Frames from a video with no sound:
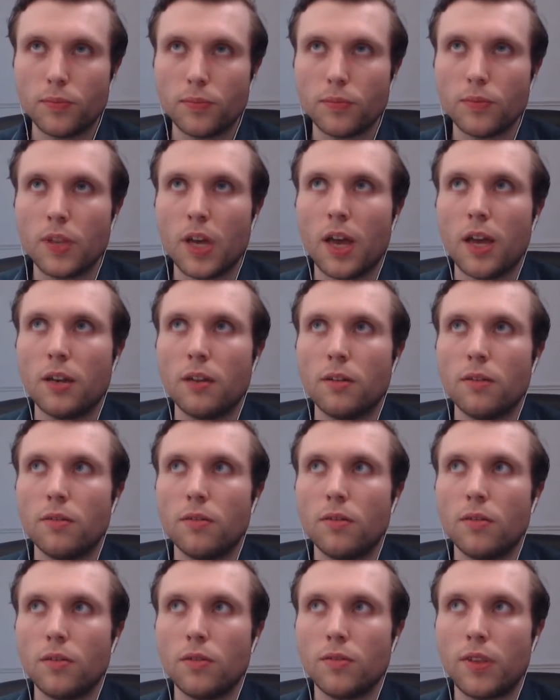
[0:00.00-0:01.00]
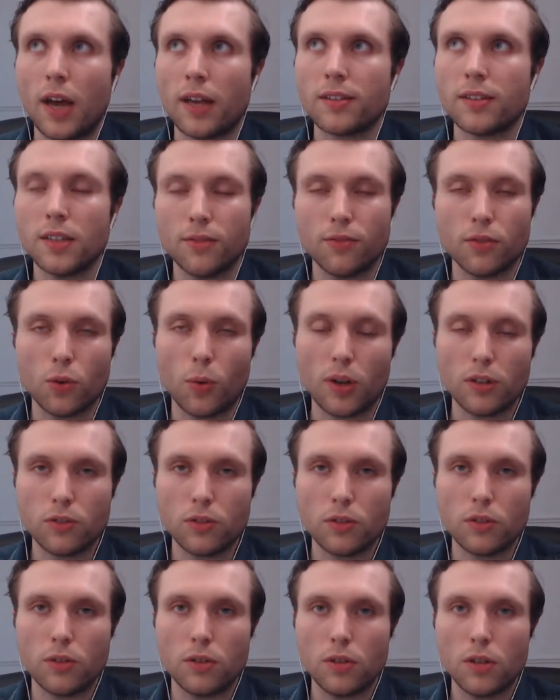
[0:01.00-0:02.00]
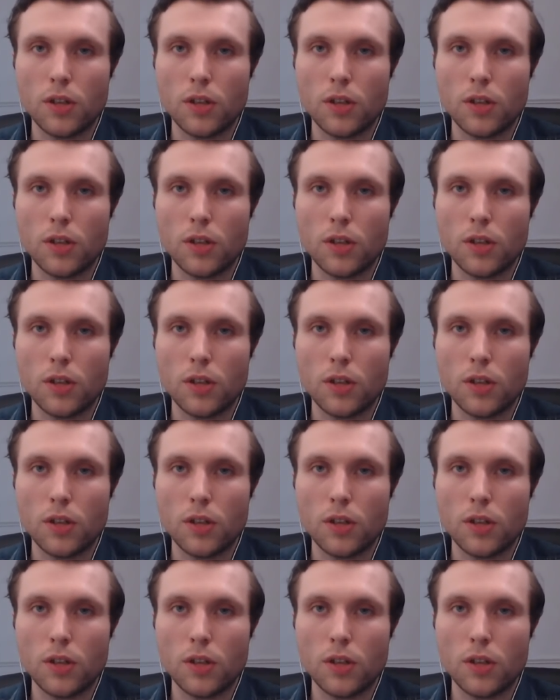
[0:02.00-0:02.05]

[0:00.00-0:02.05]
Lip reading: Then that's a different question.